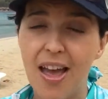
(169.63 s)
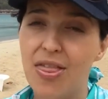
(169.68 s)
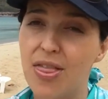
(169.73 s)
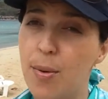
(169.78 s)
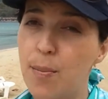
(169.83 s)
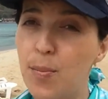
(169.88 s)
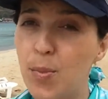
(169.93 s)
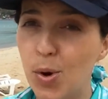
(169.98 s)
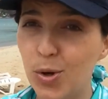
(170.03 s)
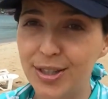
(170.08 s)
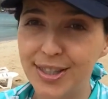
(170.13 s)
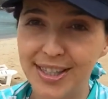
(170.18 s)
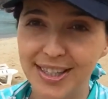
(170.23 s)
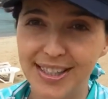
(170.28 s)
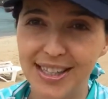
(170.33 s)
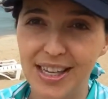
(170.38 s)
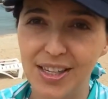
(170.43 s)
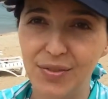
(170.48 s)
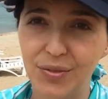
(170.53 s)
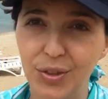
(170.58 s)
The more
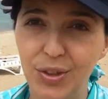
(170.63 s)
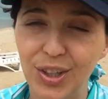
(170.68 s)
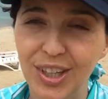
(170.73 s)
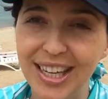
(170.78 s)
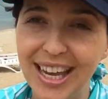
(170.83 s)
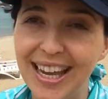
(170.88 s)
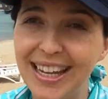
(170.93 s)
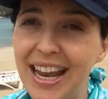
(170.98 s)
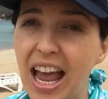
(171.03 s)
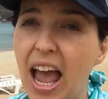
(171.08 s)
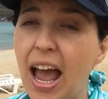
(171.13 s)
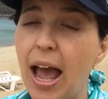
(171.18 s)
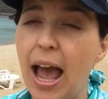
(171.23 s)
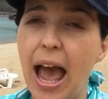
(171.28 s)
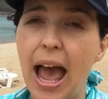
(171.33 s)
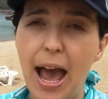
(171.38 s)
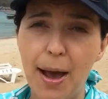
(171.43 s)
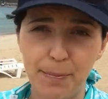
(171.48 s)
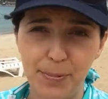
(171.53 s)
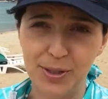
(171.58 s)
successful you get,
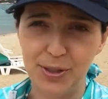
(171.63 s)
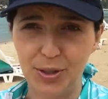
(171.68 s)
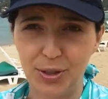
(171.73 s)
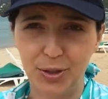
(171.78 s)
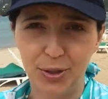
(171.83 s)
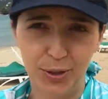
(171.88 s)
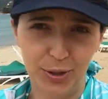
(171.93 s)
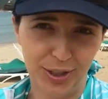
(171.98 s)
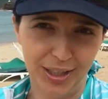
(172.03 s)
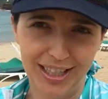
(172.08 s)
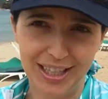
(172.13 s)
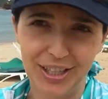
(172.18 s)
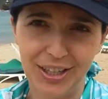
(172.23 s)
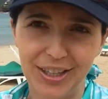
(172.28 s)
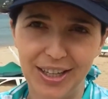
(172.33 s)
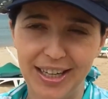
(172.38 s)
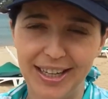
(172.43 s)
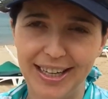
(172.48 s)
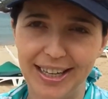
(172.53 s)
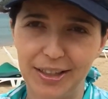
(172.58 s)
absolutely
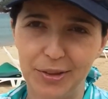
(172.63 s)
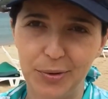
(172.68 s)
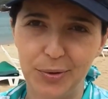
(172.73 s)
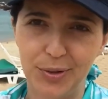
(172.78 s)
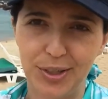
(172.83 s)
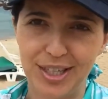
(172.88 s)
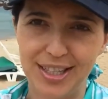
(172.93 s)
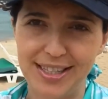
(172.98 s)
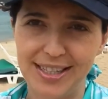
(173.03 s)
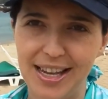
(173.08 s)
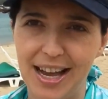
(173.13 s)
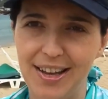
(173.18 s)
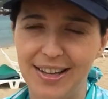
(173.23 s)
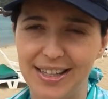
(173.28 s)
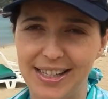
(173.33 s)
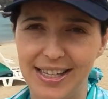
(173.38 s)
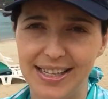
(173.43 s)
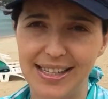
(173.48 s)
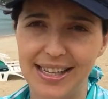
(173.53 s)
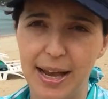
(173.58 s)
you're going to get
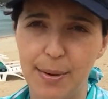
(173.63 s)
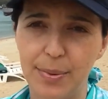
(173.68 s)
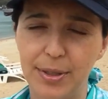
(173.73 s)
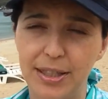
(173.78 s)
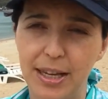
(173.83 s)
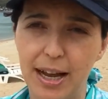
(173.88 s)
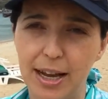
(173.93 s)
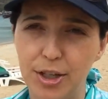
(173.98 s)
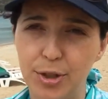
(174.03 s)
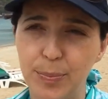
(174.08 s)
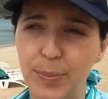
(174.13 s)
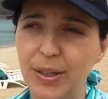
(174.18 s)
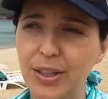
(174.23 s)
criticized and sabotaged.